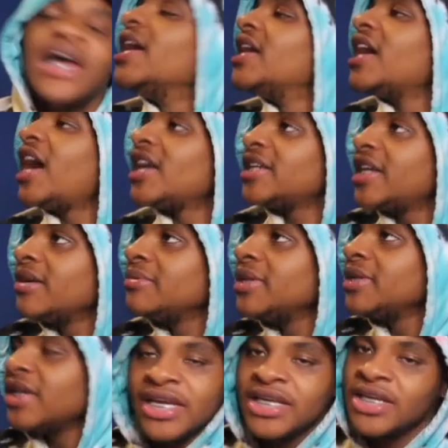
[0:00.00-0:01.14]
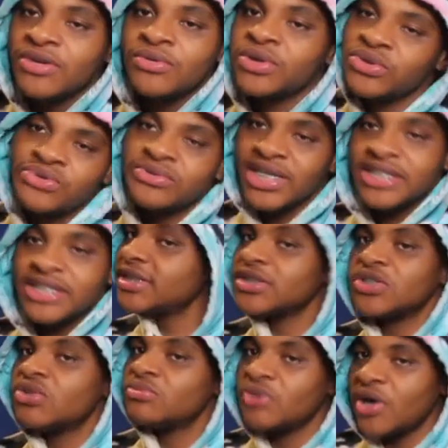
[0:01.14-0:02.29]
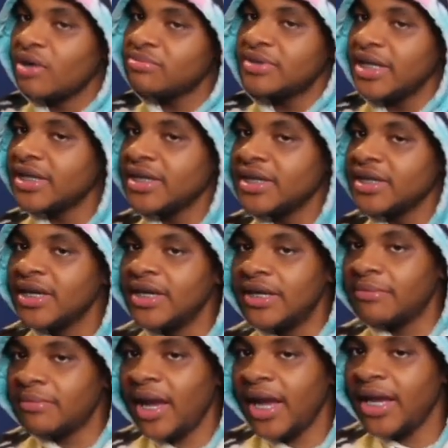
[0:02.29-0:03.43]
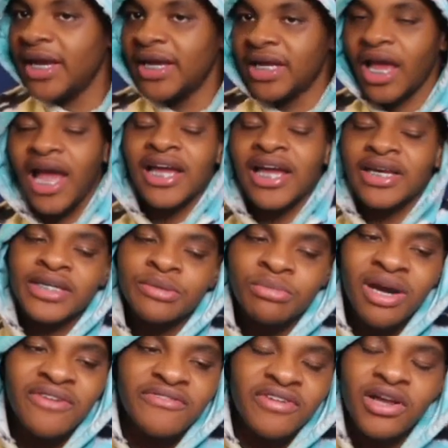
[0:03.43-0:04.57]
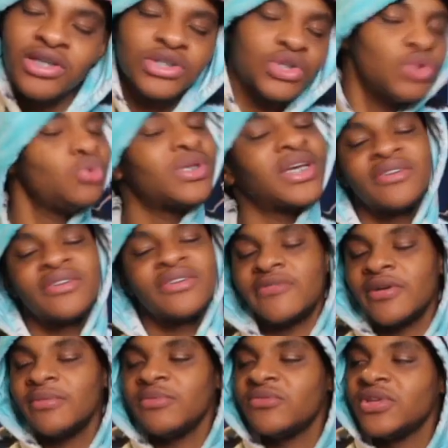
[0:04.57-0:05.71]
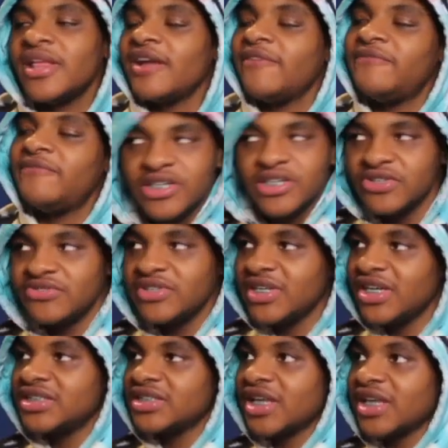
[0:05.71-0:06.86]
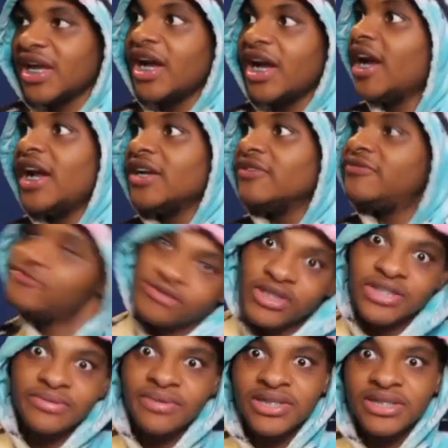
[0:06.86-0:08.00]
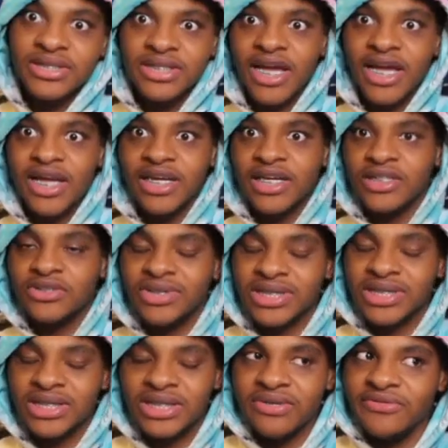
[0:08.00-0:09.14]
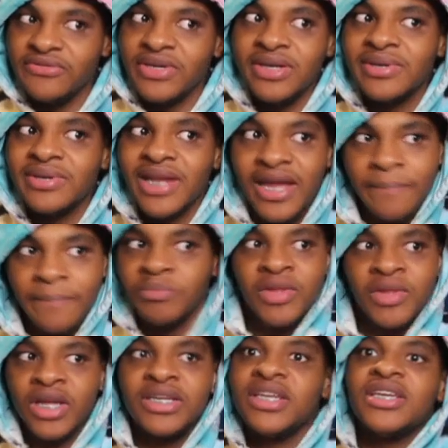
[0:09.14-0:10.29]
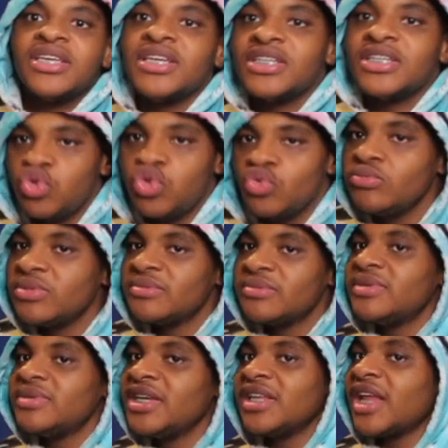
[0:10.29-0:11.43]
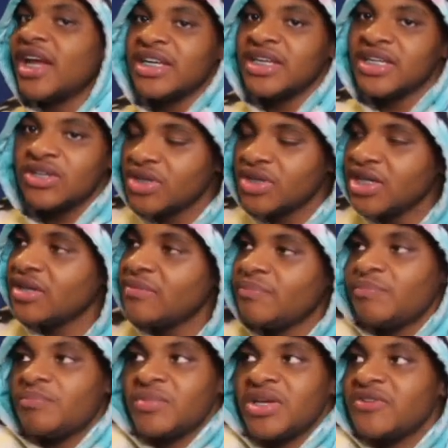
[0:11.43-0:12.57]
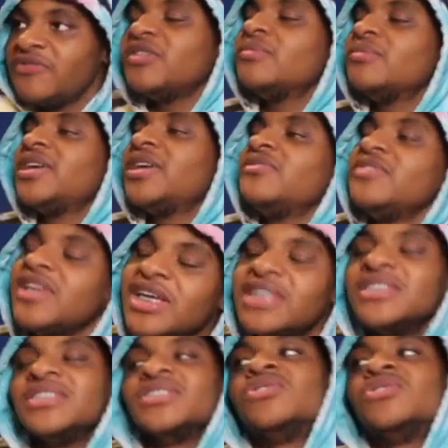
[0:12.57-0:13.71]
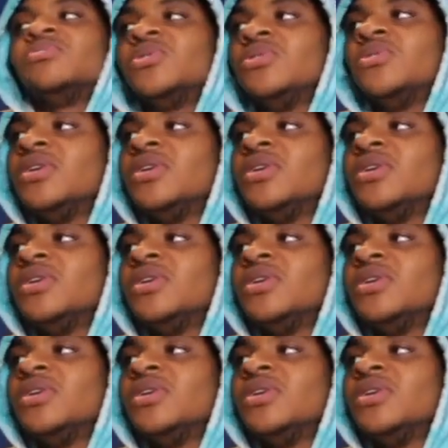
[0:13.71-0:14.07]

I damn near I ain't even wanna do that shit no more. I'm thinking in my head, god damn, my vlog's too damn far. I'm really like, fuck the reaction. Like, I had to force myself to goddamn do this shit. You feel me? Like, nigga getting too much money. Like, nigga don't even give a fuck about the reaction no more.